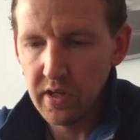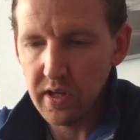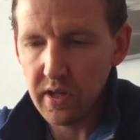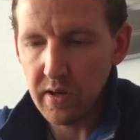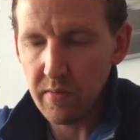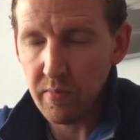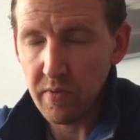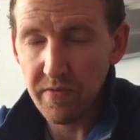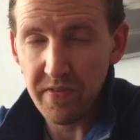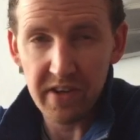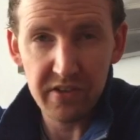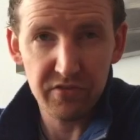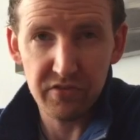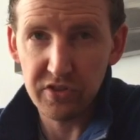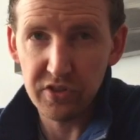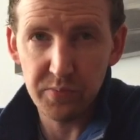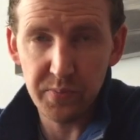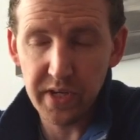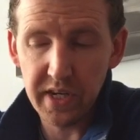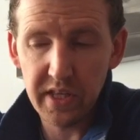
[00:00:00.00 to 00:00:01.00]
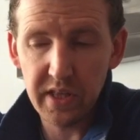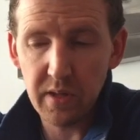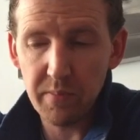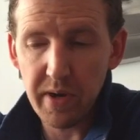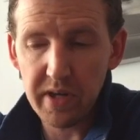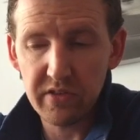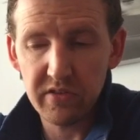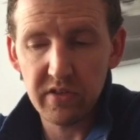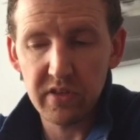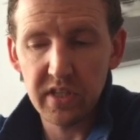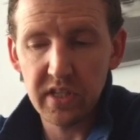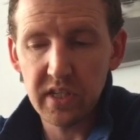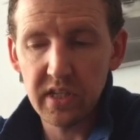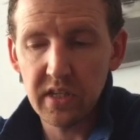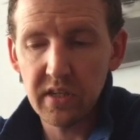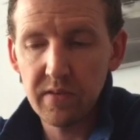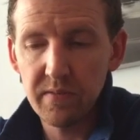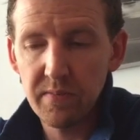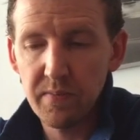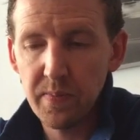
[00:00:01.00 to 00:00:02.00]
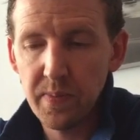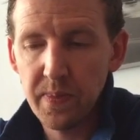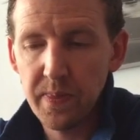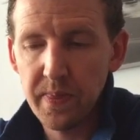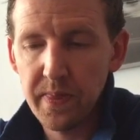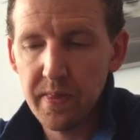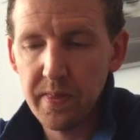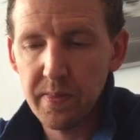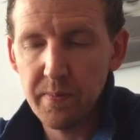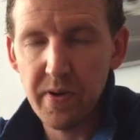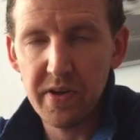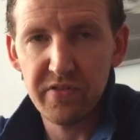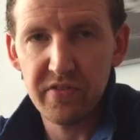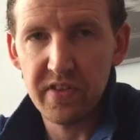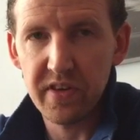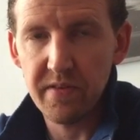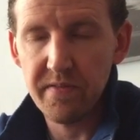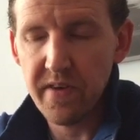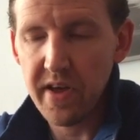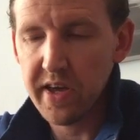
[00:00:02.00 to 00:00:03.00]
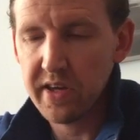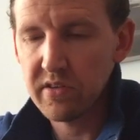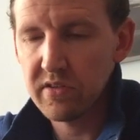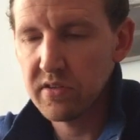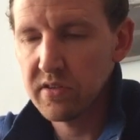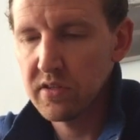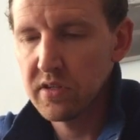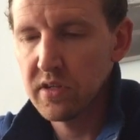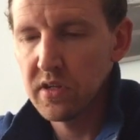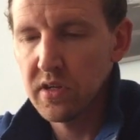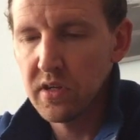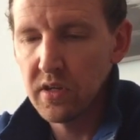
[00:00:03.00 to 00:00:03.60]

And um, the faster it's spinning, the better the, better the effect.